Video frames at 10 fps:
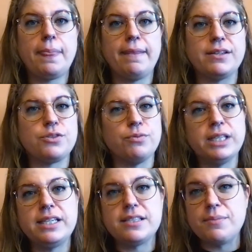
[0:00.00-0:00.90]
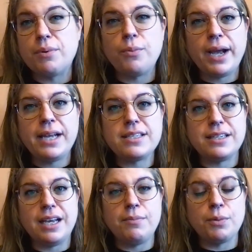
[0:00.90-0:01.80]
That's a really simple way to
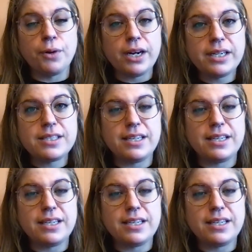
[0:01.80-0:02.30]
name your products.